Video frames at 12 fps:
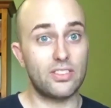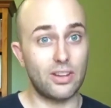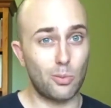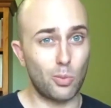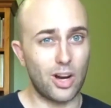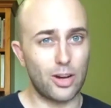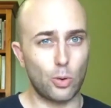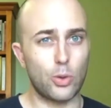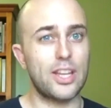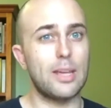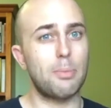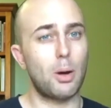someone or
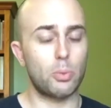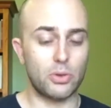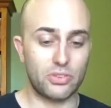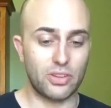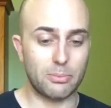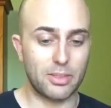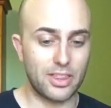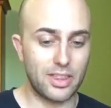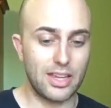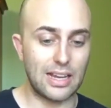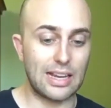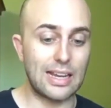keep up with
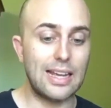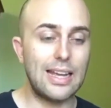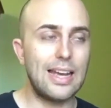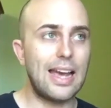something.